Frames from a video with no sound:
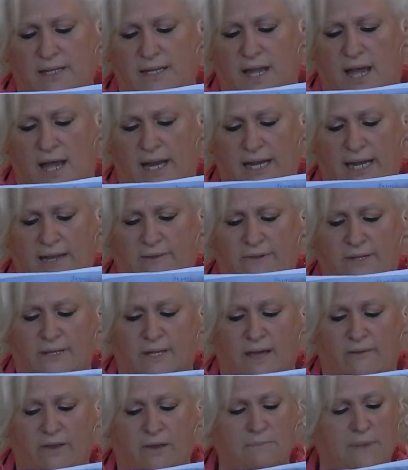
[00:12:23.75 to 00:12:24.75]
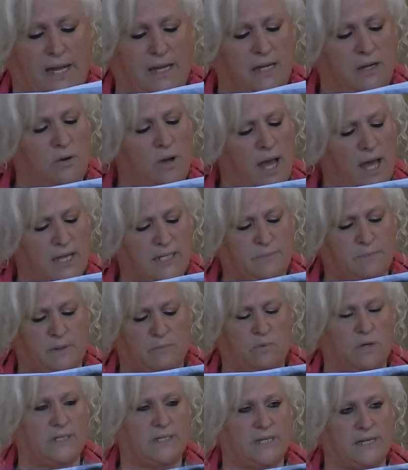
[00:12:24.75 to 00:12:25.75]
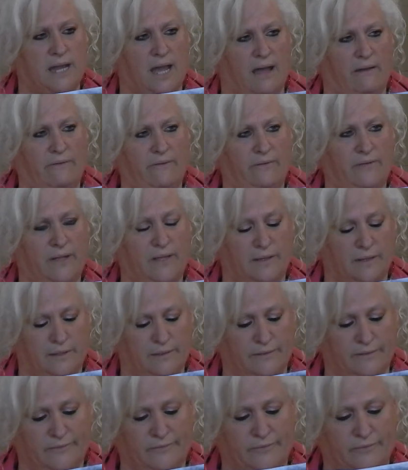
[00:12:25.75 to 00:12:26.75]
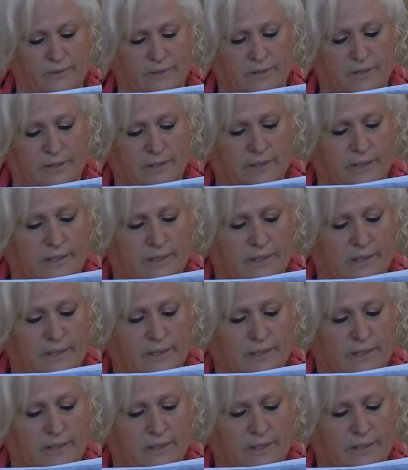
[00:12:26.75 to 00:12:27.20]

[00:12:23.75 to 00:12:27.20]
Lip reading: There was nothing, not even loving my new husband was enough.